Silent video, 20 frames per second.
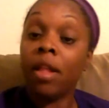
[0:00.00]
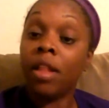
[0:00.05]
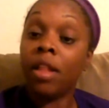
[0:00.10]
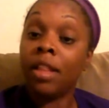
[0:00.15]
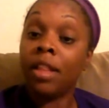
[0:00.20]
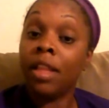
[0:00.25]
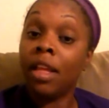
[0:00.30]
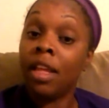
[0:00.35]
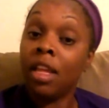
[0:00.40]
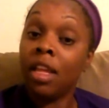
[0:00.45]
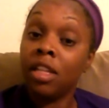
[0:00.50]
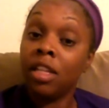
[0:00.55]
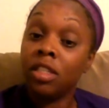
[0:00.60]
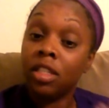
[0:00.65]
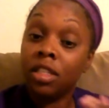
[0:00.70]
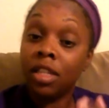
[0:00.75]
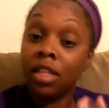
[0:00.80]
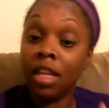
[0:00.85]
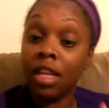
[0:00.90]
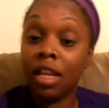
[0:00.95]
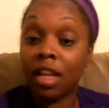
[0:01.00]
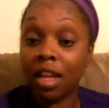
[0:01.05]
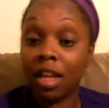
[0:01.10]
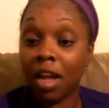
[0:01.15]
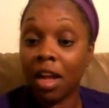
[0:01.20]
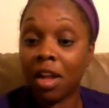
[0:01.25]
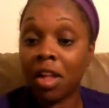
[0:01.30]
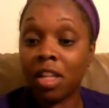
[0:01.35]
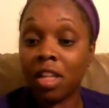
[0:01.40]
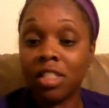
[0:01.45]
and here's the thing,
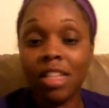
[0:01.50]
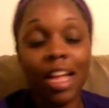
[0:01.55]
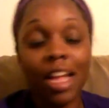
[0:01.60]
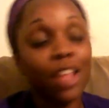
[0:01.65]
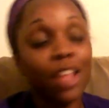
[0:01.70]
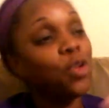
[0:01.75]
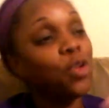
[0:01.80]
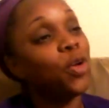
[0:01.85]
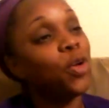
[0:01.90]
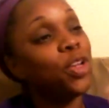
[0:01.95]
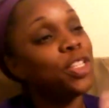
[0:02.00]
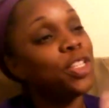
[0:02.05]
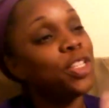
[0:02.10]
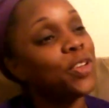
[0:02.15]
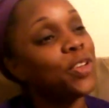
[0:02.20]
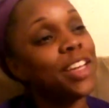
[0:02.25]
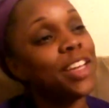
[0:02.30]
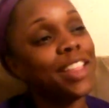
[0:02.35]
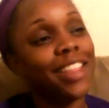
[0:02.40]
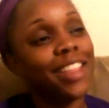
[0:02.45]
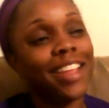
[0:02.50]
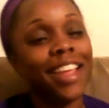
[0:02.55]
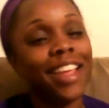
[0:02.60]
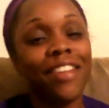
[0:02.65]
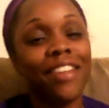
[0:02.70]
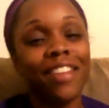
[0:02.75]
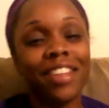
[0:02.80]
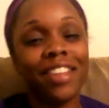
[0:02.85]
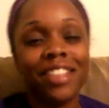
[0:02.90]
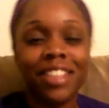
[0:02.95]
because now you're going into another
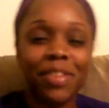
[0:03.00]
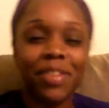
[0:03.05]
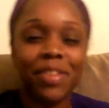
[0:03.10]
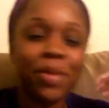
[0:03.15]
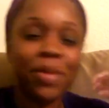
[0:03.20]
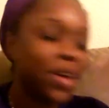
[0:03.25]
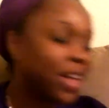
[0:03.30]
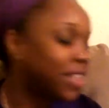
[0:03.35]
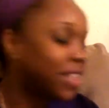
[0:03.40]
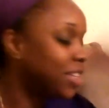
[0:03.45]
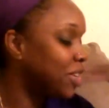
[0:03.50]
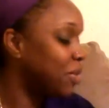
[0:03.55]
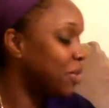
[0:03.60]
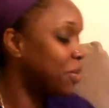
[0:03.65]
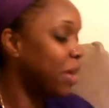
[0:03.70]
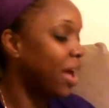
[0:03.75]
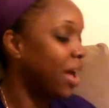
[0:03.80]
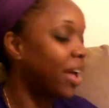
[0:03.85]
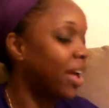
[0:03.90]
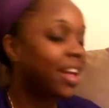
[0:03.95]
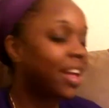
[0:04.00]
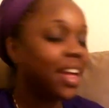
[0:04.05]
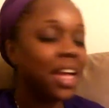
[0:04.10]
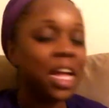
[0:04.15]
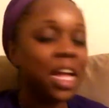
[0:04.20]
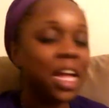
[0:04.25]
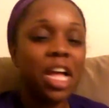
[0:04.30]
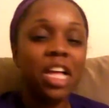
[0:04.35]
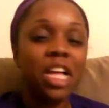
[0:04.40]
area. See, we're gonna have to come back. Some